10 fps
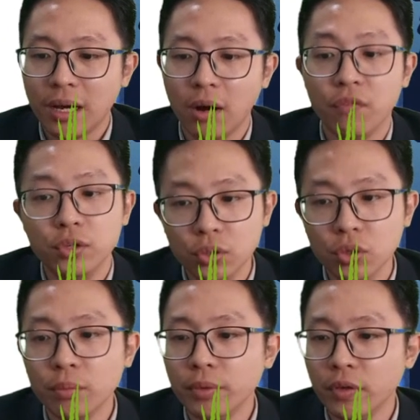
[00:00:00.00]
of
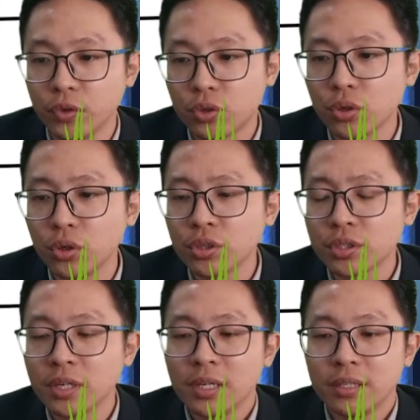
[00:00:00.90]
loop, if you
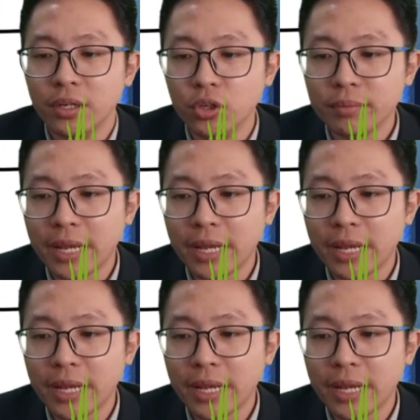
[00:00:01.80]
choose the loop